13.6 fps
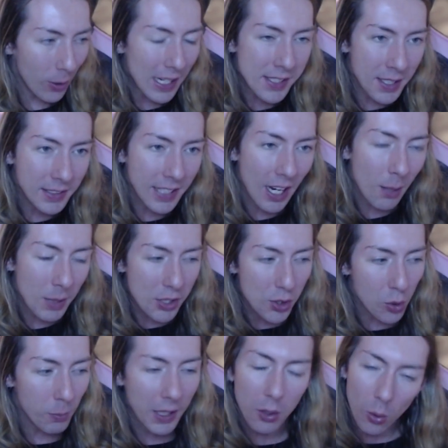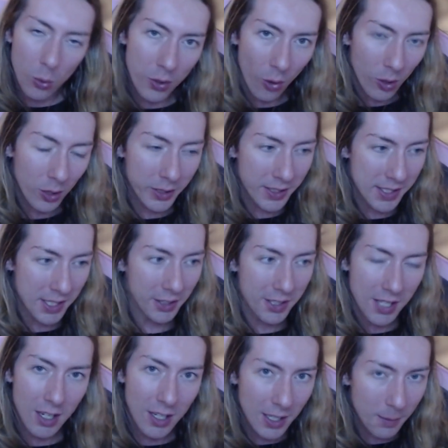I did comment to my own audience at the
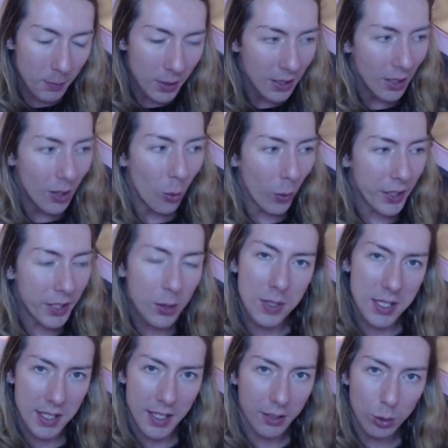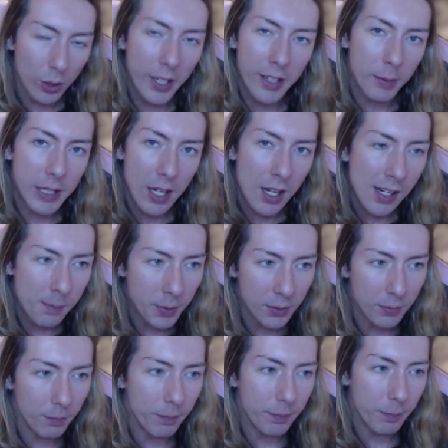time when he was like looking me up
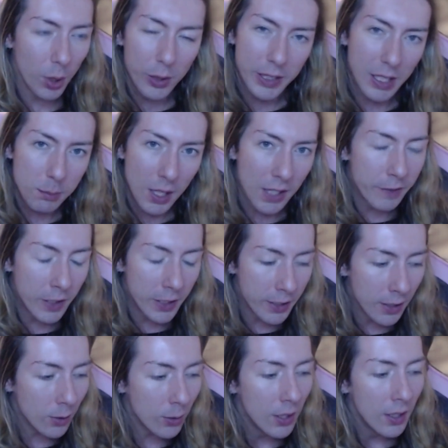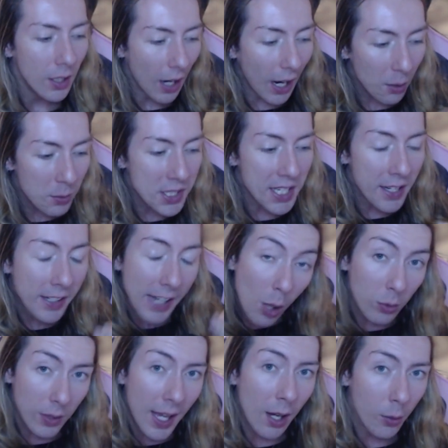and pulling up my video. I was saying out
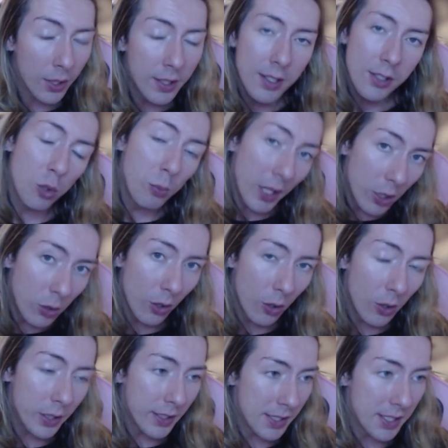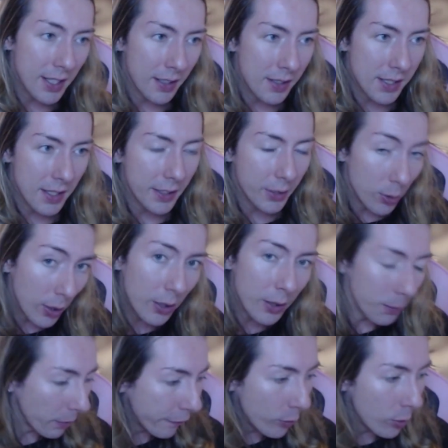loud to my own audience things like you heard
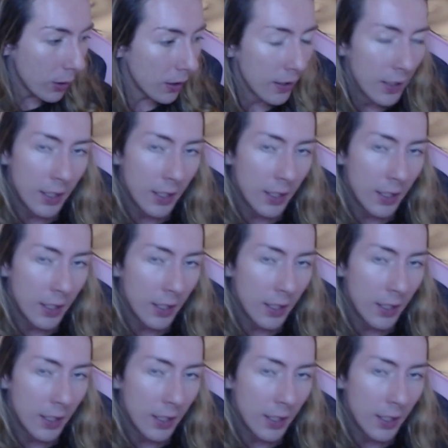before,